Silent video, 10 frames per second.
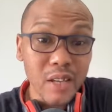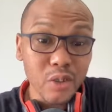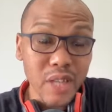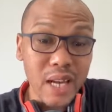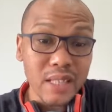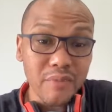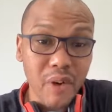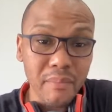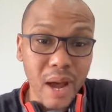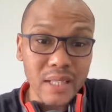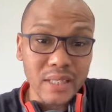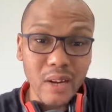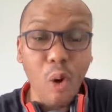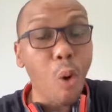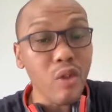So that is it from my
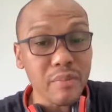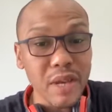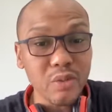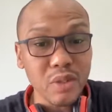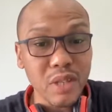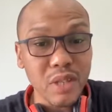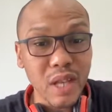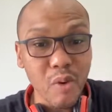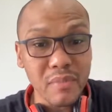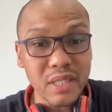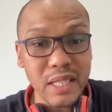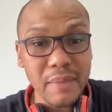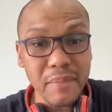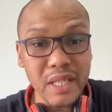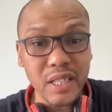side. All the best with the
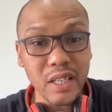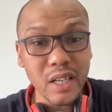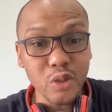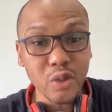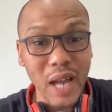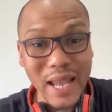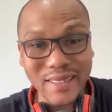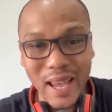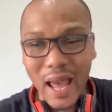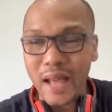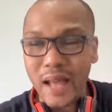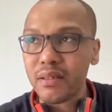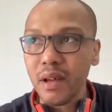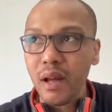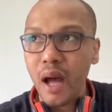FOMC meeting tonight
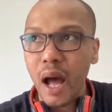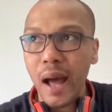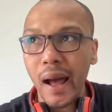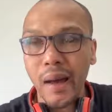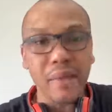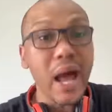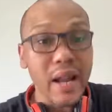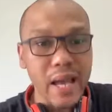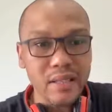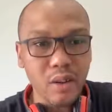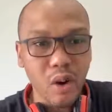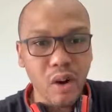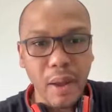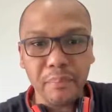at 8 o'clock.